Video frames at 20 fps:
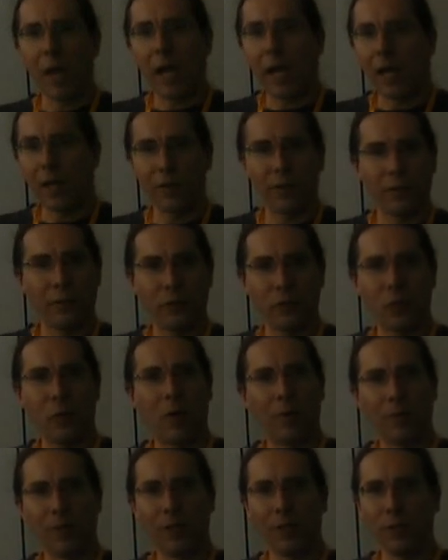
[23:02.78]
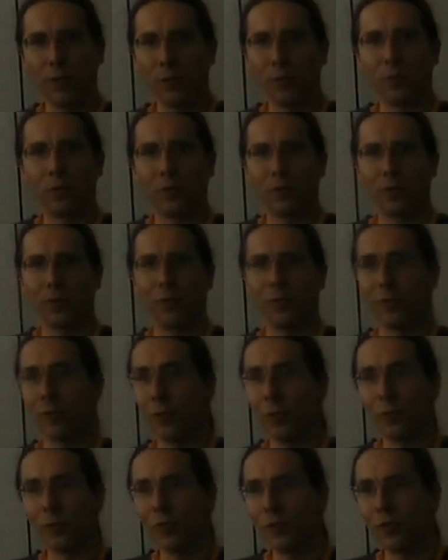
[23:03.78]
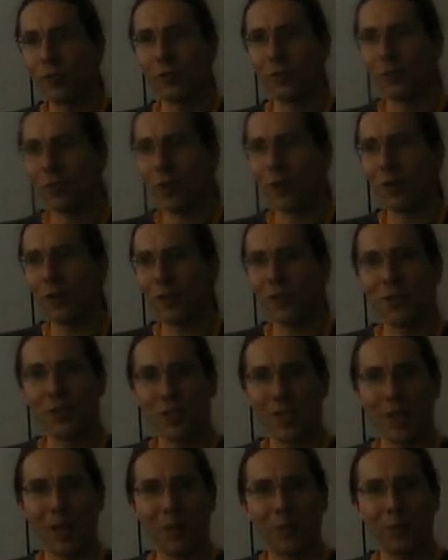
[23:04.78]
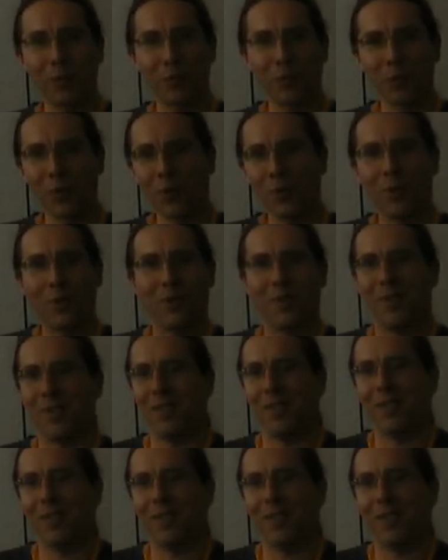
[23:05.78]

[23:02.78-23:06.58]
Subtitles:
math is Swami using to draw these shapes? Well,